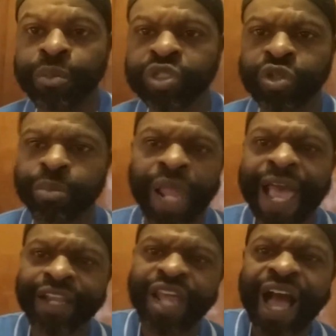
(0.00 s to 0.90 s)
Mr.
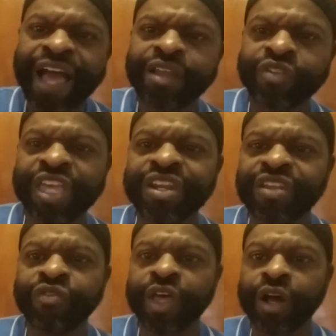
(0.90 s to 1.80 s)
Black died of
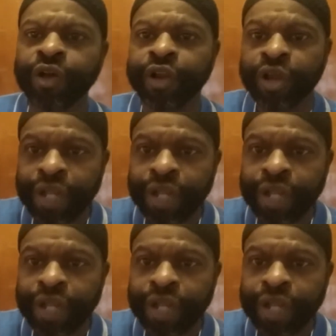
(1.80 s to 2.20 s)
kidney failure.